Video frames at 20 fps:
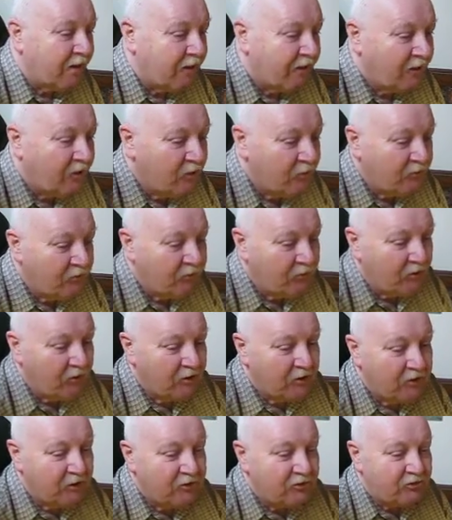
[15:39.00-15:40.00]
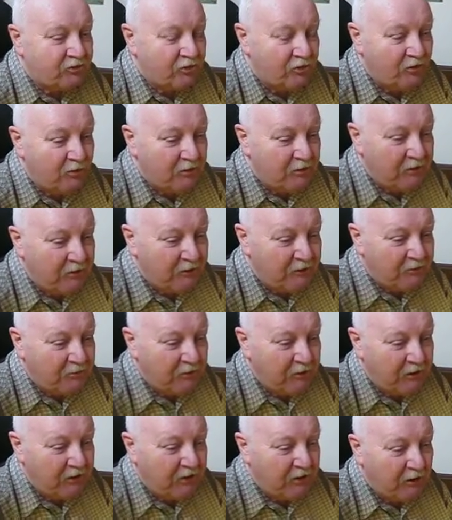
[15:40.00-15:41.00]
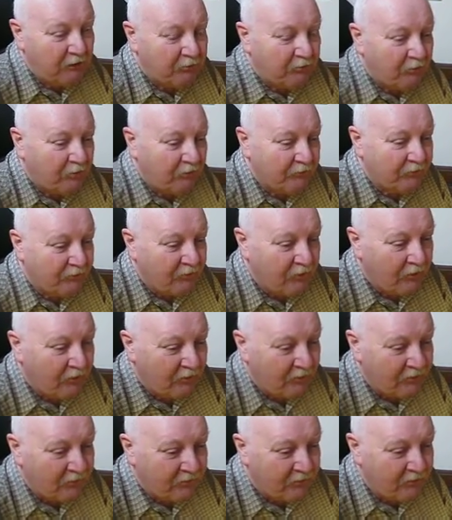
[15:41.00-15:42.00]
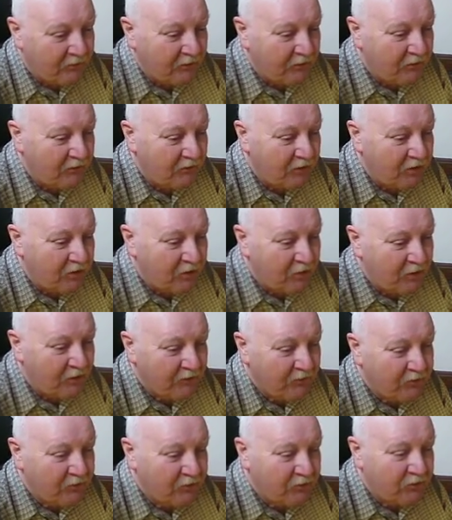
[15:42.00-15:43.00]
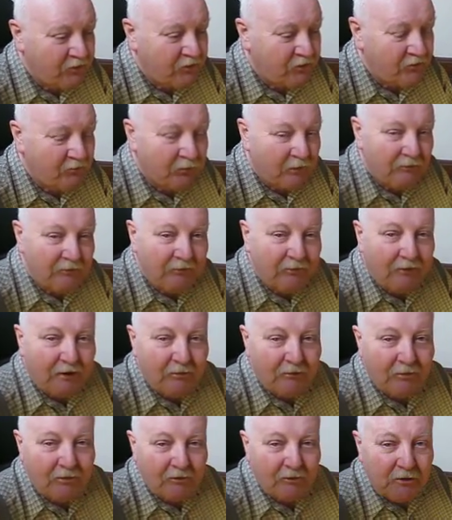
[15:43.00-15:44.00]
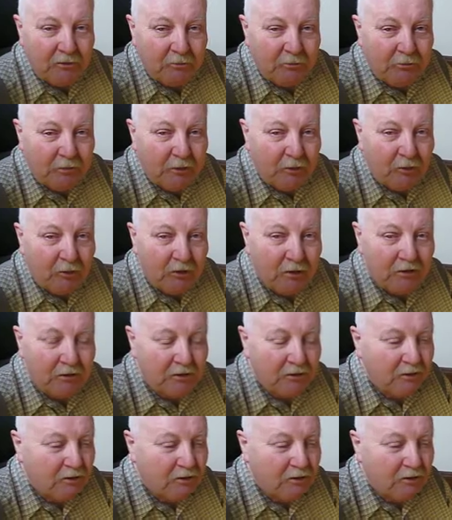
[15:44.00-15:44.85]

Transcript: you know, if you look at it, Germany's making a profit off the US to about 500 billion.